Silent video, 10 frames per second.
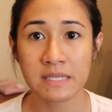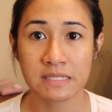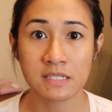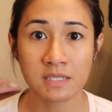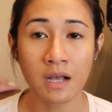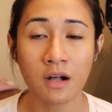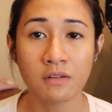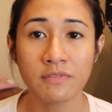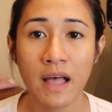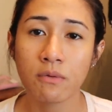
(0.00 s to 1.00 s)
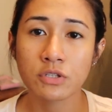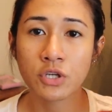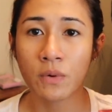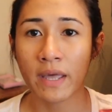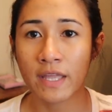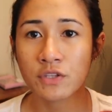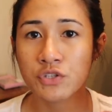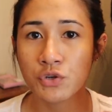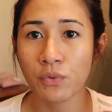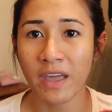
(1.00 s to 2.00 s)
is dissolved, I would go
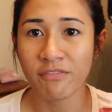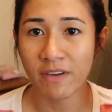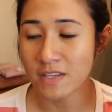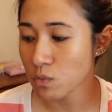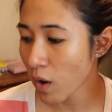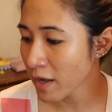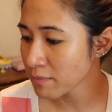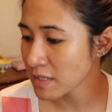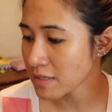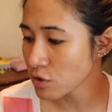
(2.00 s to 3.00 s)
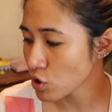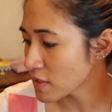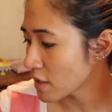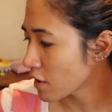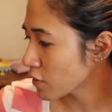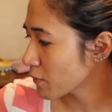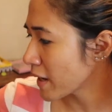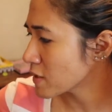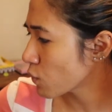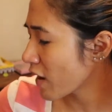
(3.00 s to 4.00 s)
into a face wipe. This is just another
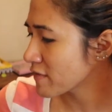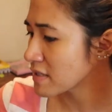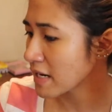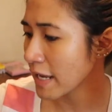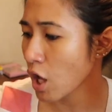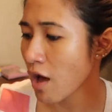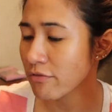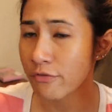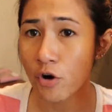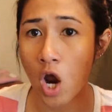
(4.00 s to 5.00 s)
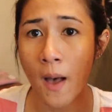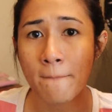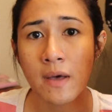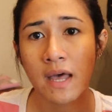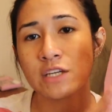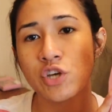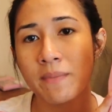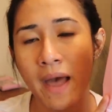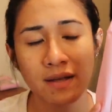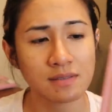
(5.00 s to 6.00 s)
face wipes that I got from TJ
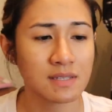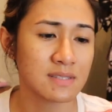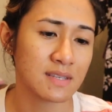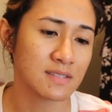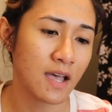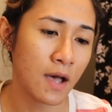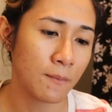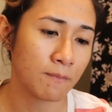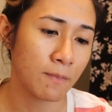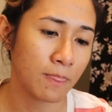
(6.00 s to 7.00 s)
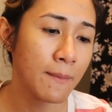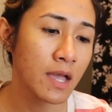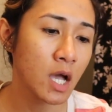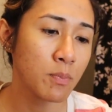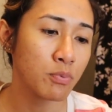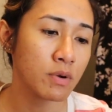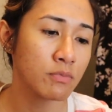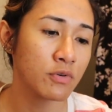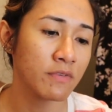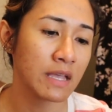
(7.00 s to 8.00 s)
Maxx. This is a makeup
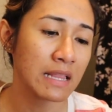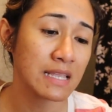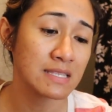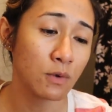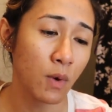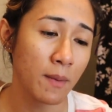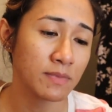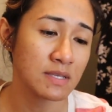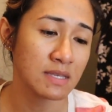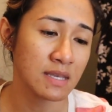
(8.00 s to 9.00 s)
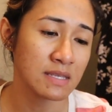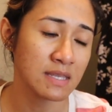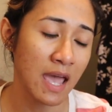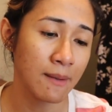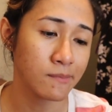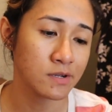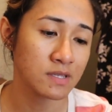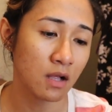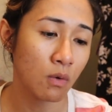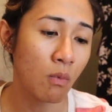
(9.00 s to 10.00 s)
removing cleansing wipe. This is a
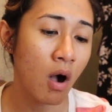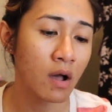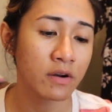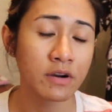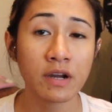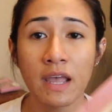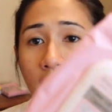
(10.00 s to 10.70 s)
Marcel water.